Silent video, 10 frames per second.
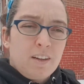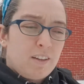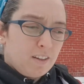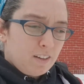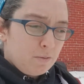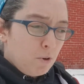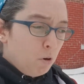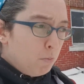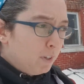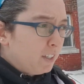And I'm
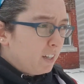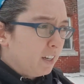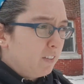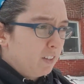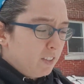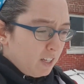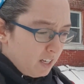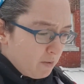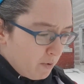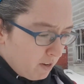hoping I have enough
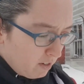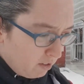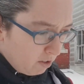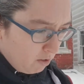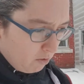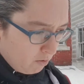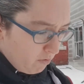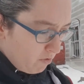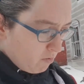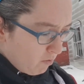time to do a
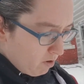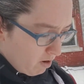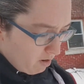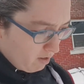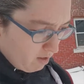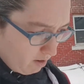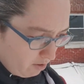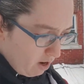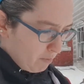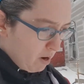few more little
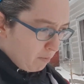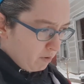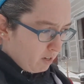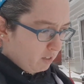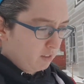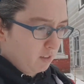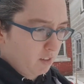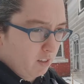shop upgrades.